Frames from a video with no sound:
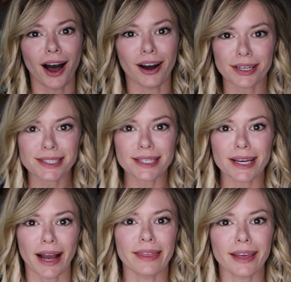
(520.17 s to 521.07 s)

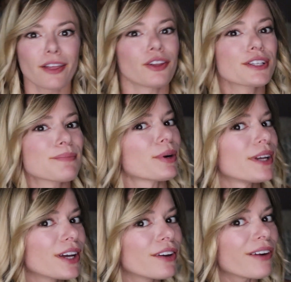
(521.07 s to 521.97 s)
Honestly, I think it looks
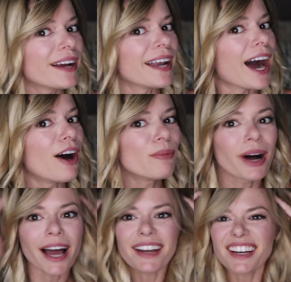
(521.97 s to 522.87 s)
pretty good right now,
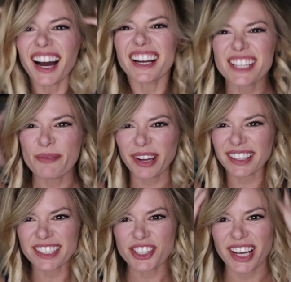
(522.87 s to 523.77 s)
but I
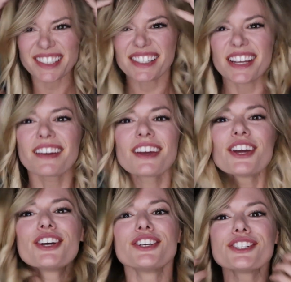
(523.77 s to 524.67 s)
typically just
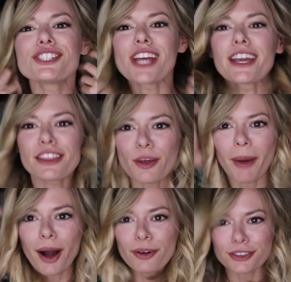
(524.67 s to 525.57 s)
shake them
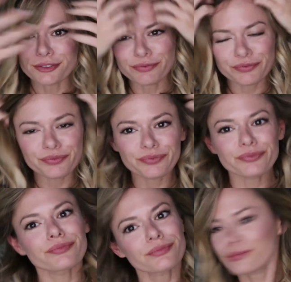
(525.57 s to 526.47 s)
out. You
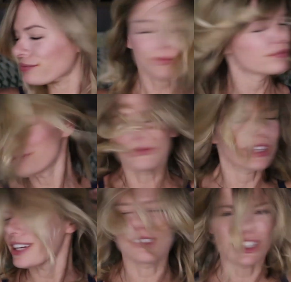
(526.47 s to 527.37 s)

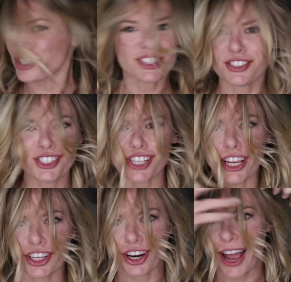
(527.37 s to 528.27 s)
can even just
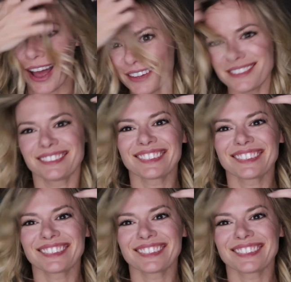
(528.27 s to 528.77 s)
shake your head.